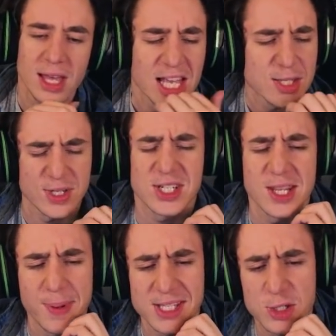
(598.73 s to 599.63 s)
Switching to the
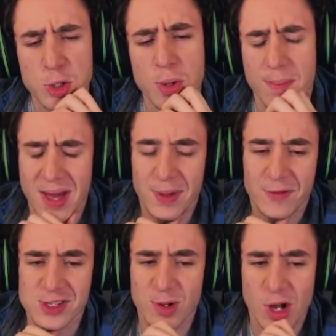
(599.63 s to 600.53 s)
pistol, maybe
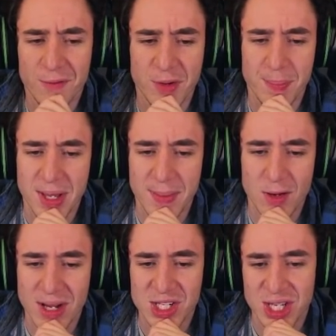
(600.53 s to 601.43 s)
feels more confident beaming at
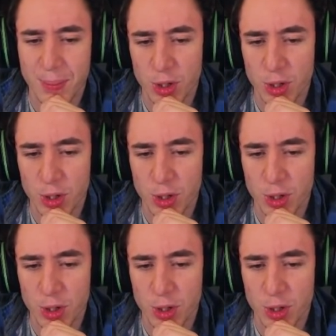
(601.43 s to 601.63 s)
range and poke